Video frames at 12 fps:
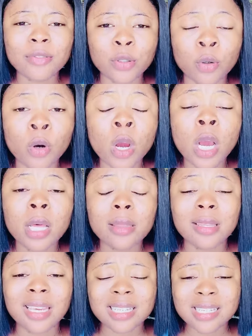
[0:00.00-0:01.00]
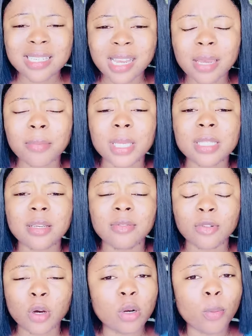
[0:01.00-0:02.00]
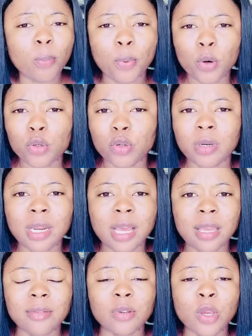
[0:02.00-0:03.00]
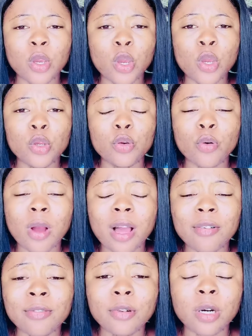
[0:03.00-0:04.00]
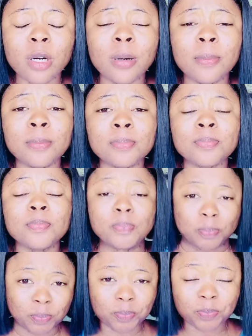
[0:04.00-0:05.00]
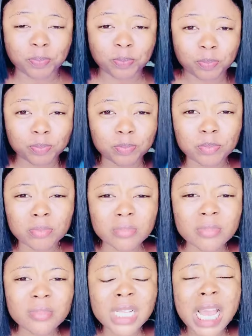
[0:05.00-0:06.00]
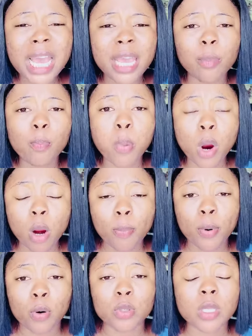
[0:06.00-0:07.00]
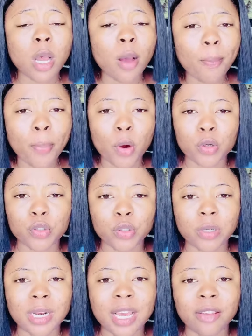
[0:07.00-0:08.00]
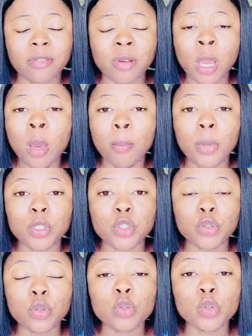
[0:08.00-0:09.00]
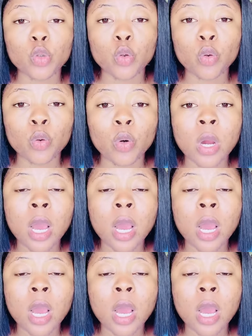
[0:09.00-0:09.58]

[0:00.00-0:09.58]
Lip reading: the assignment of God upon your life. You have a purpose upon your life, but you don't know